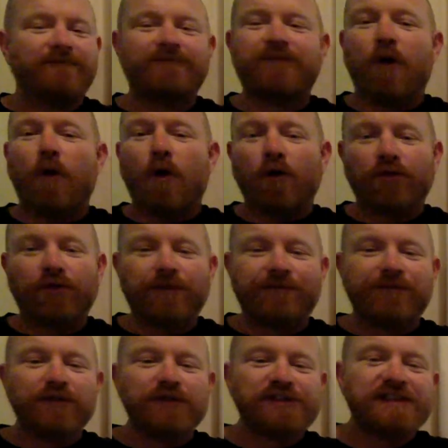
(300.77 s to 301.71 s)
for the
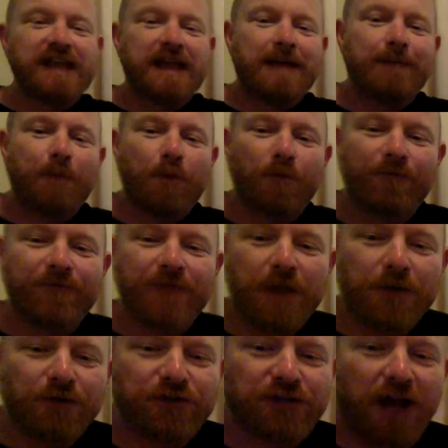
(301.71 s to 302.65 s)
foreseeable
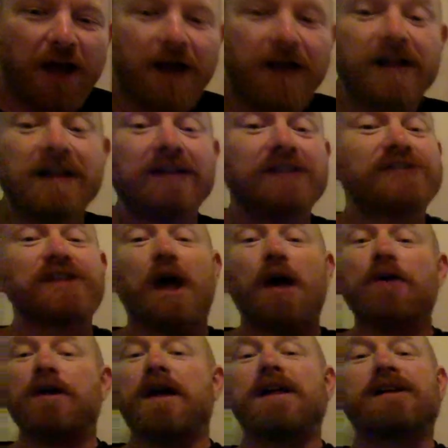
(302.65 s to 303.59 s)
future.
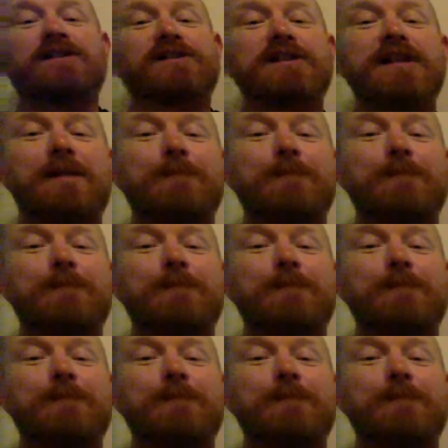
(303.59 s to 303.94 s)
So it's an